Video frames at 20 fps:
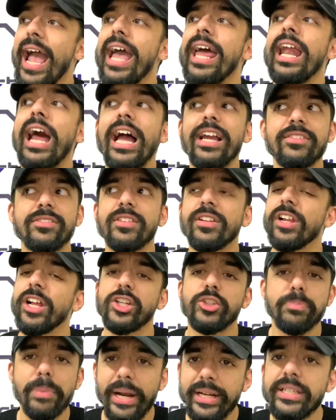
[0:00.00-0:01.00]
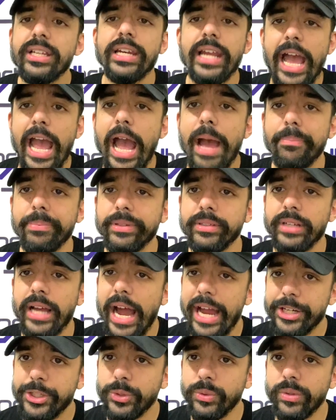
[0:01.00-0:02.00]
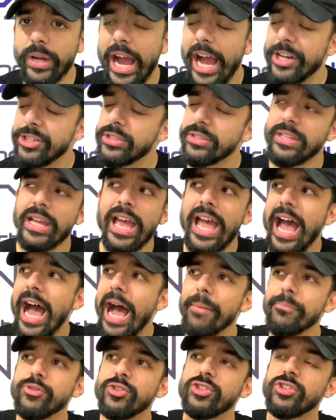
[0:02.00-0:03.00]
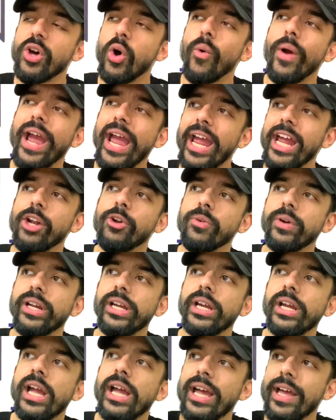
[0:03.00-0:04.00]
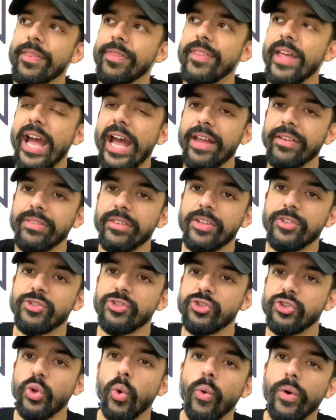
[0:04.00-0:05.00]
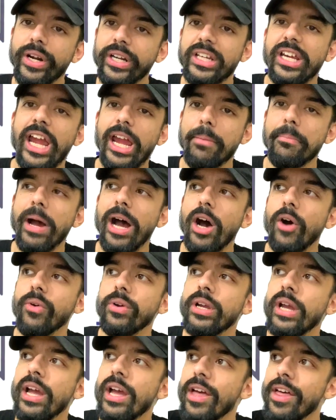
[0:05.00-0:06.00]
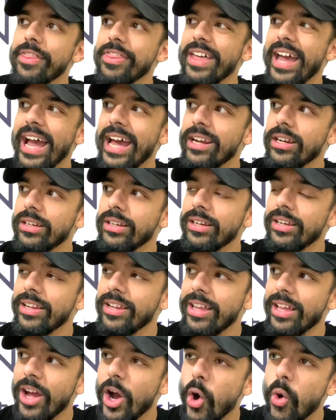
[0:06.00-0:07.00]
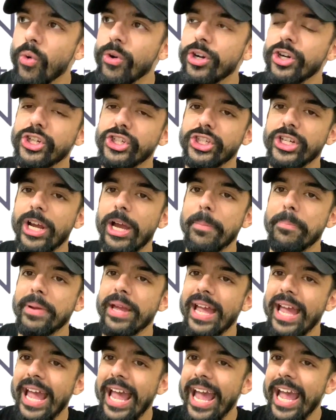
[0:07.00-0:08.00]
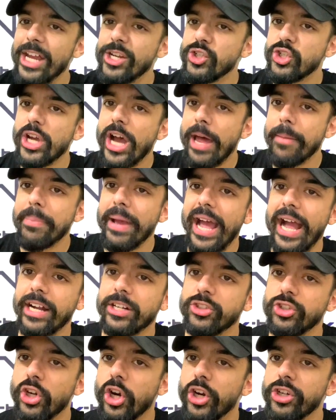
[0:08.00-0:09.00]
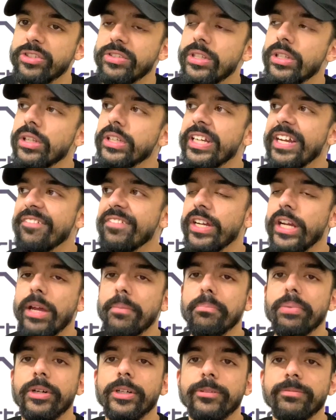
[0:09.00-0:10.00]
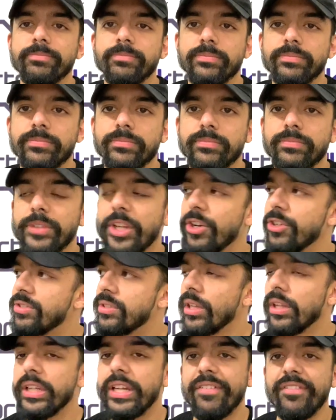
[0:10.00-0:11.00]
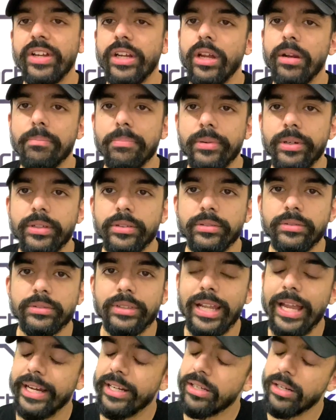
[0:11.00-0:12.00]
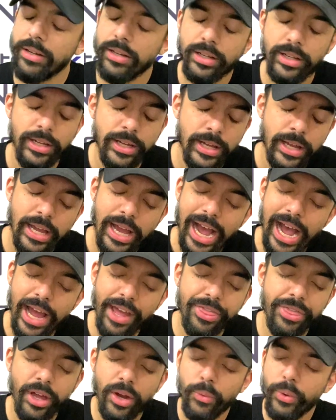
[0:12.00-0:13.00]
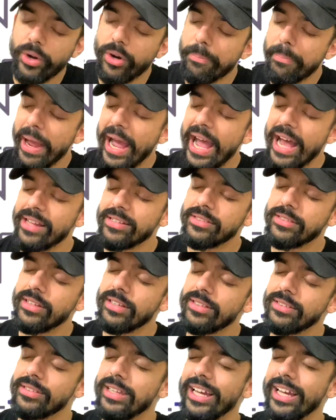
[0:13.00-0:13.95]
And I still expect it to happen. I do. I'm so angry that this story came out that ownership and John Paxson are still giving input. They're still giving input. Like, I thought we were past this.